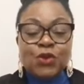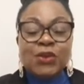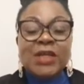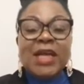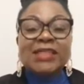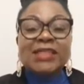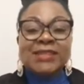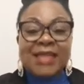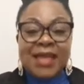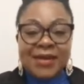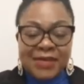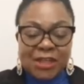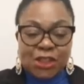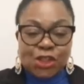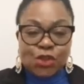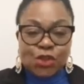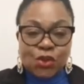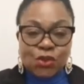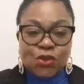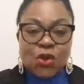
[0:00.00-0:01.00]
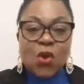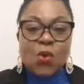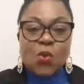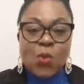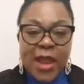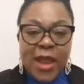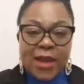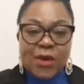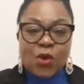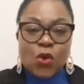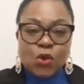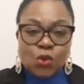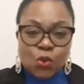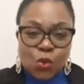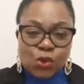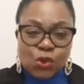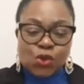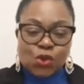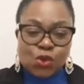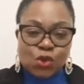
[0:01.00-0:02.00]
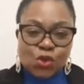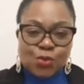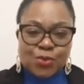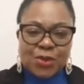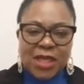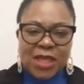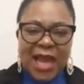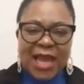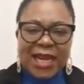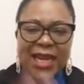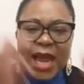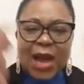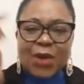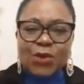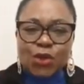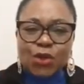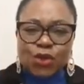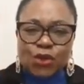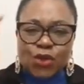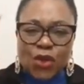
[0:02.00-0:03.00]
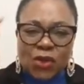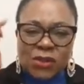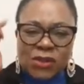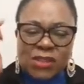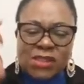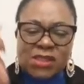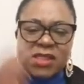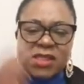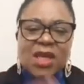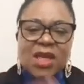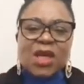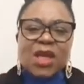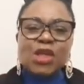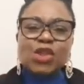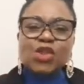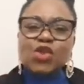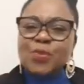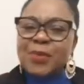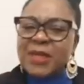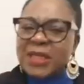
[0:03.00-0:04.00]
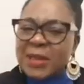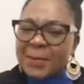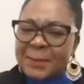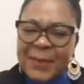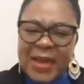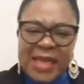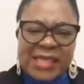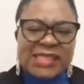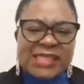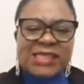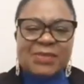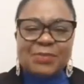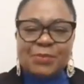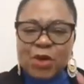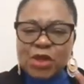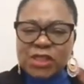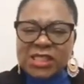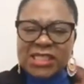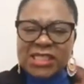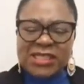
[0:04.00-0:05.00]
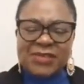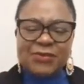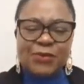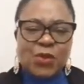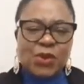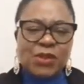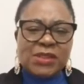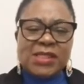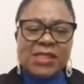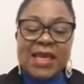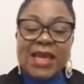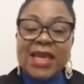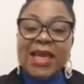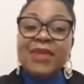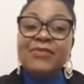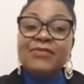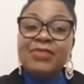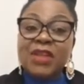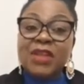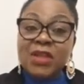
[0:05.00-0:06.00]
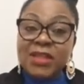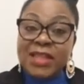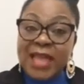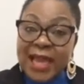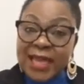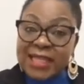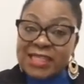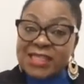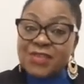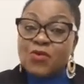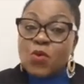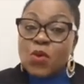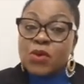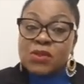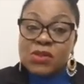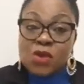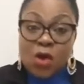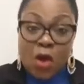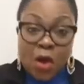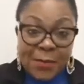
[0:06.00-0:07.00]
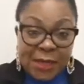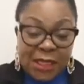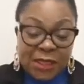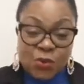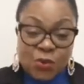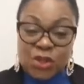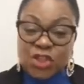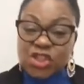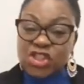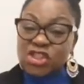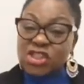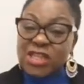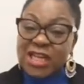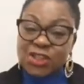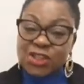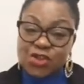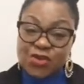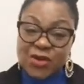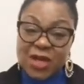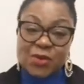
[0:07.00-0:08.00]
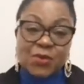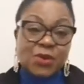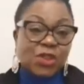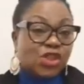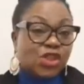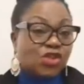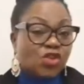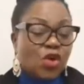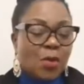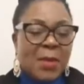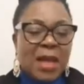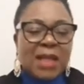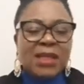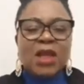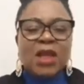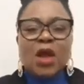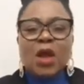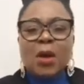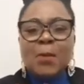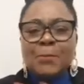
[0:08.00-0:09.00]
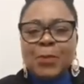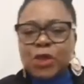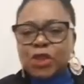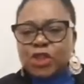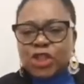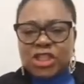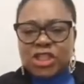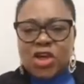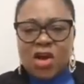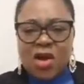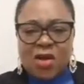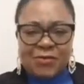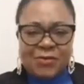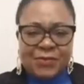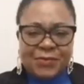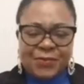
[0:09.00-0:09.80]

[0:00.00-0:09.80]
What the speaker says: that direction where God wants you to be. Allow your thoughts to be the best, positive ones. If the negative ones come in, which is natural, which is normal, push it off